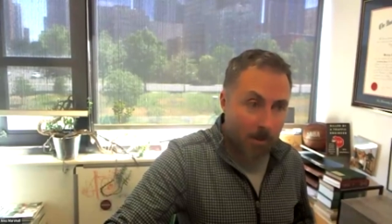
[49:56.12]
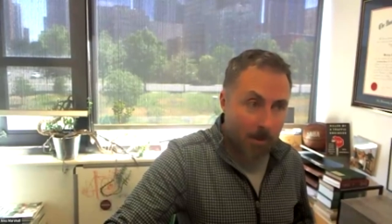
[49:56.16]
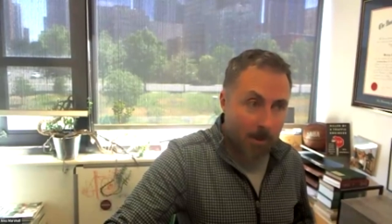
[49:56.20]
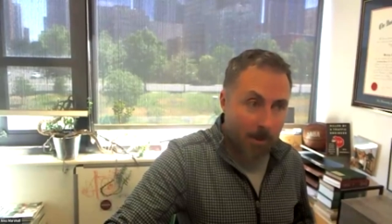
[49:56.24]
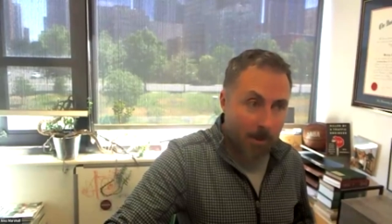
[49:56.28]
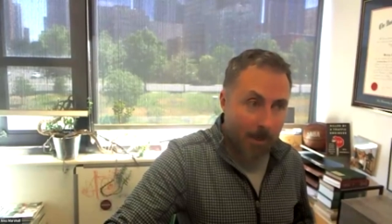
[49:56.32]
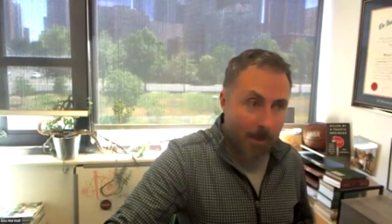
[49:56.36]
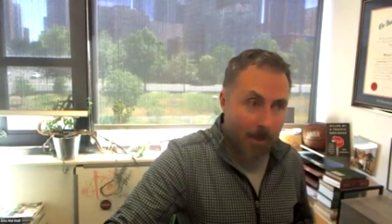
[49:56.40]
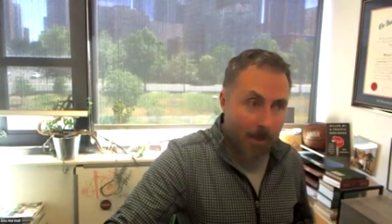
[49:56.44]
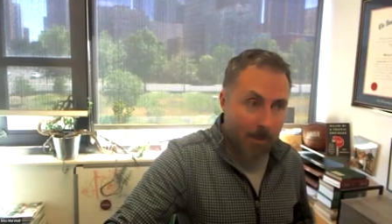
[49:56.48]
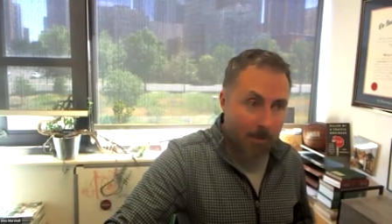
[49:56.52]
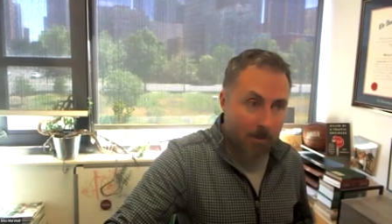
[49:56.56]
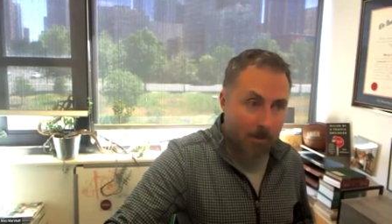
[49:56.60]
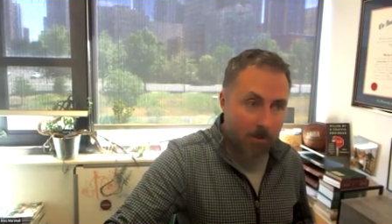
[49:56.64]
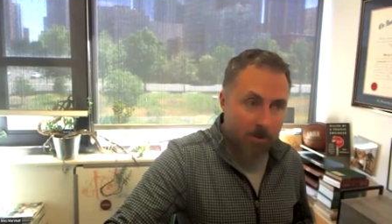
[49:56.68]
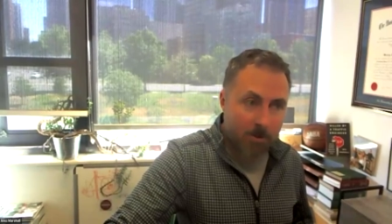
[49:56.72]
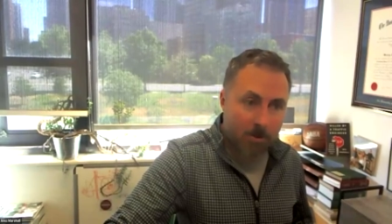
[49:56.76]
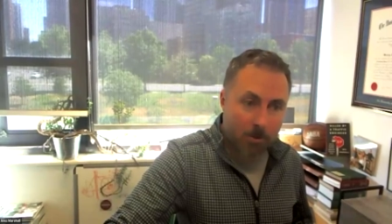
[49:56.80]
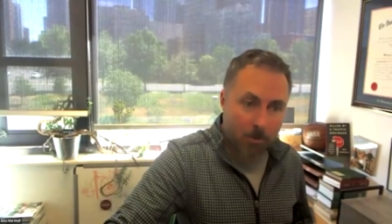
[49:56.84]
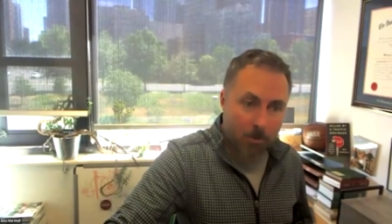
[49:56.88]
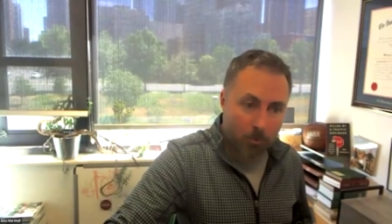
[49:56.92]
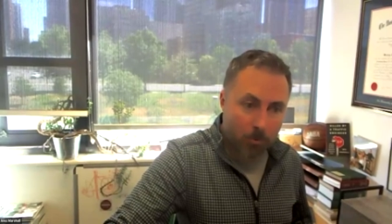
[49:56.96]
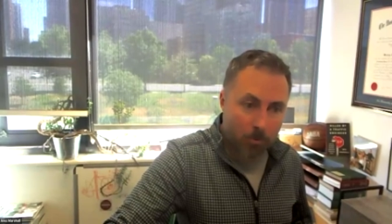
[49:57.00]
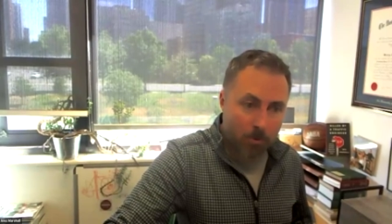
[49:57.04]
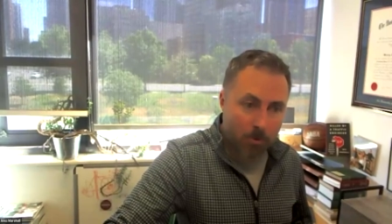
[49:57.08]
and the
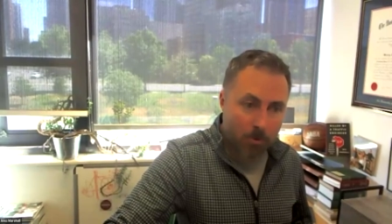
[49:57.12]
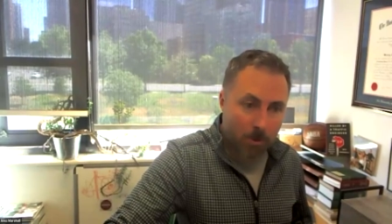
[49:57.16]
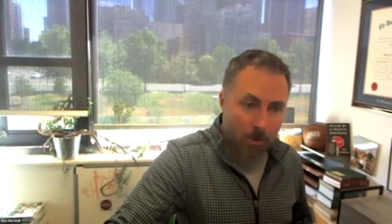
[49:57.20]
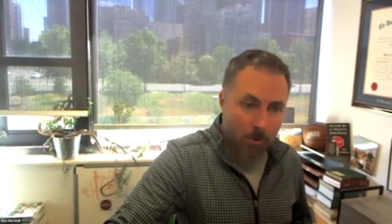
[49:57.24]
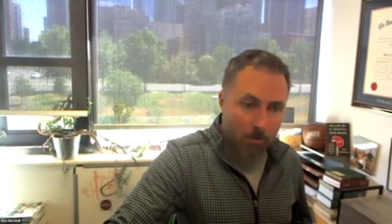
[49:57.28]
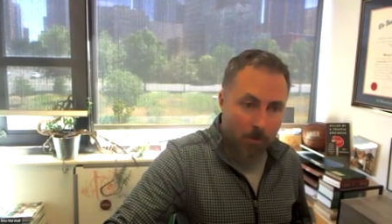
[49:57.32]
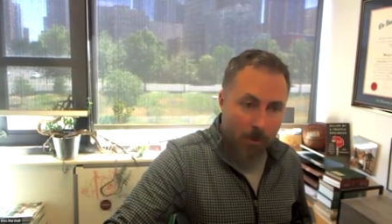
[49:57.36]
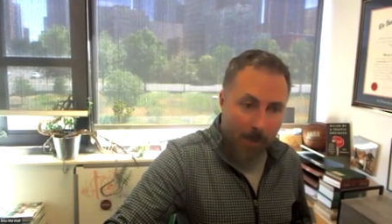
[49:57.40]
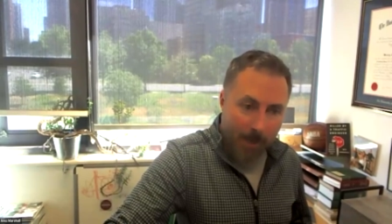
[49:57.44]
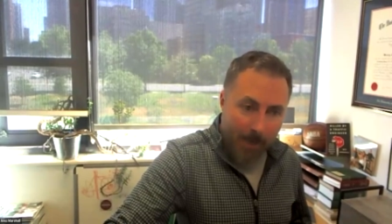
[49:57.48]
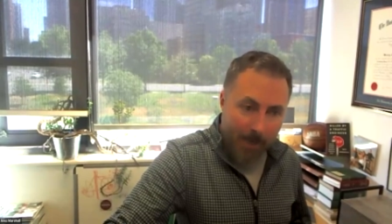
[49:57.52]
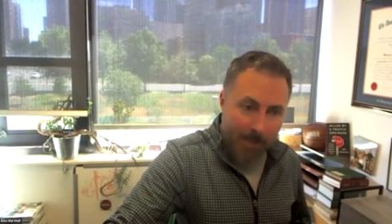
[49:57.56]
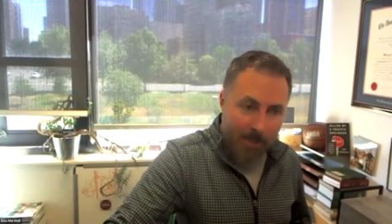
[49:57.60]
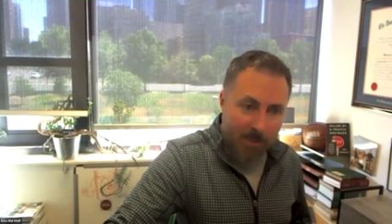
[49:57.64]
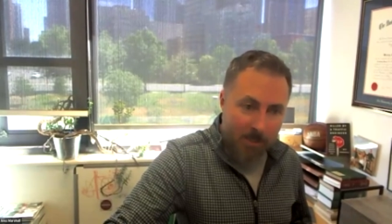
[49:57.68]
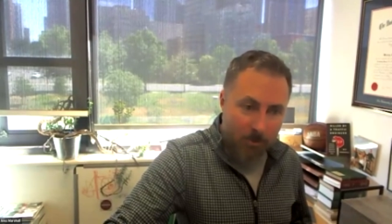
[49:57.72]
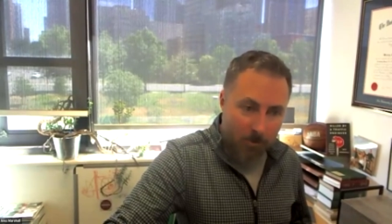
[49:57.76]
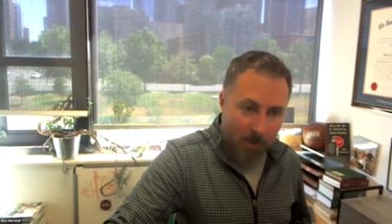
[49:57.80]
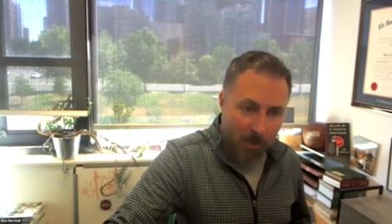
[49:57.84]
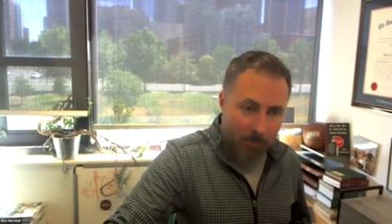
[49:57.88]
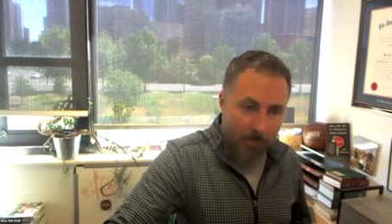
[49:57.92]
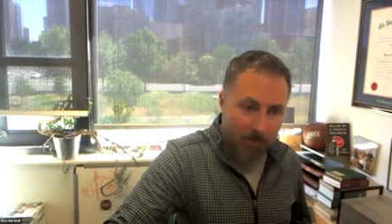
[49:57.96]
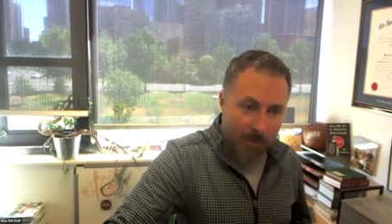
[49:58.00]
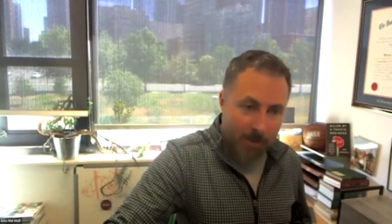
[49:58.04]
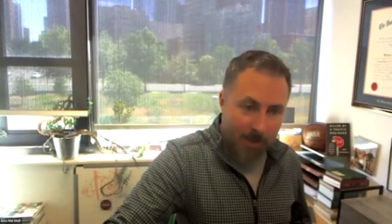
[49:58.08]
school zone ends
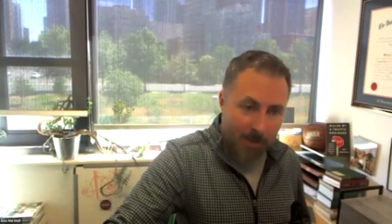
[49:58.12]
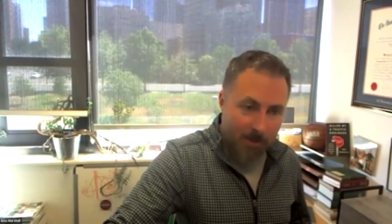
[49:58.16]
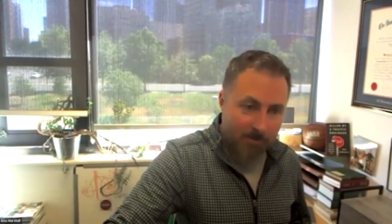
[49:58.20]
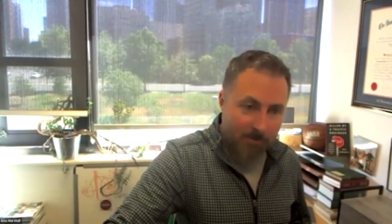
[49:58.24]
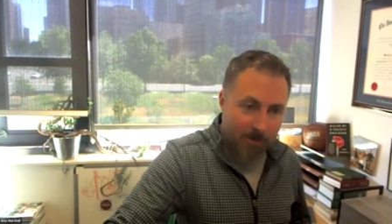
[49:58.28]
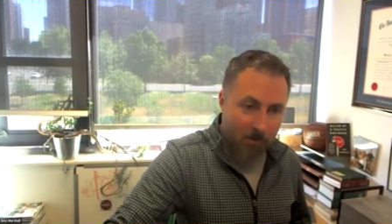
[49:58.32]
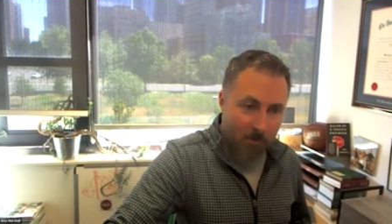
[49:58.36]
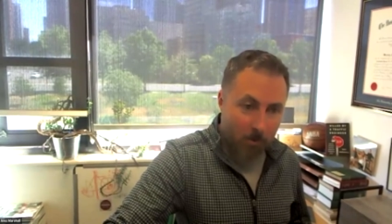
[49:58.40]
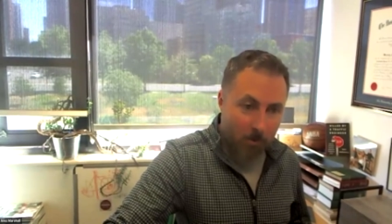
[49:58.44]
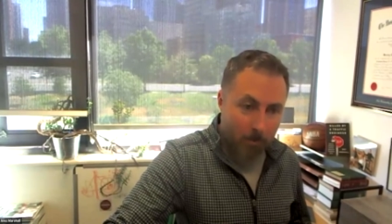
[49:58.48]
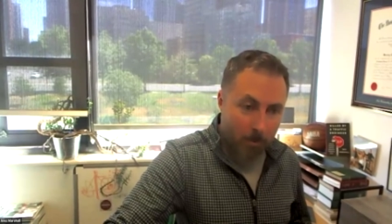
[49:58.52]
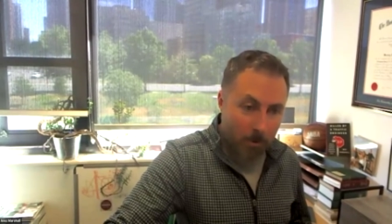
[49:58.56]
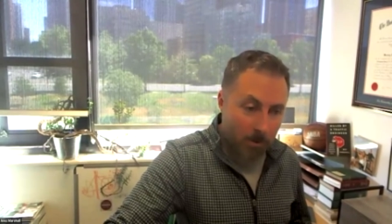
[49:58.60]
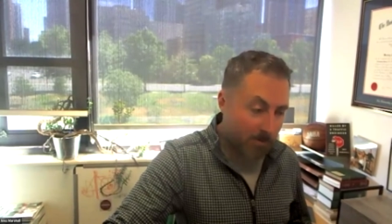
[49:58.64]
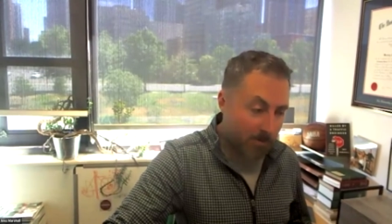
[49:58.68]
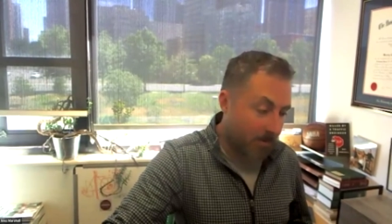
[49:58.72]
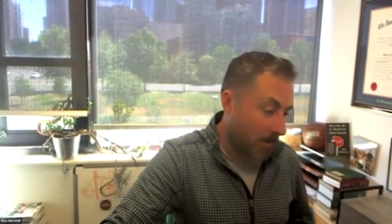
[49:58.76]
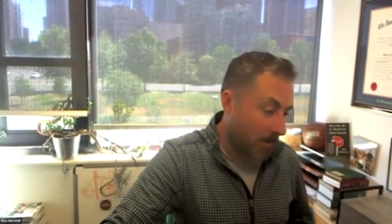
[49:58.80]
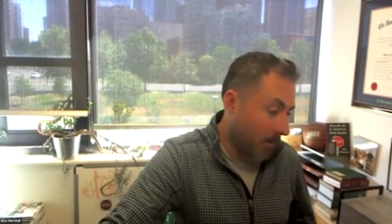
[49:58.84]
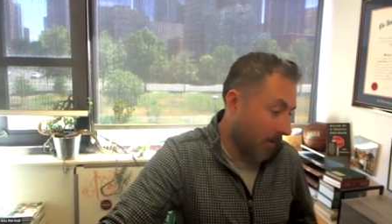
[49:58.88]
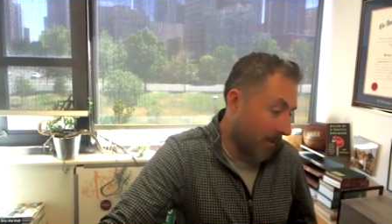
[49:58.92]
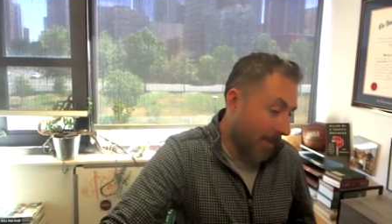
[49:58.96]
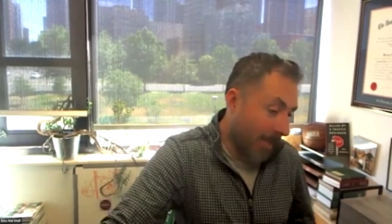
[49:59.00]
right behind Federal Boulevard,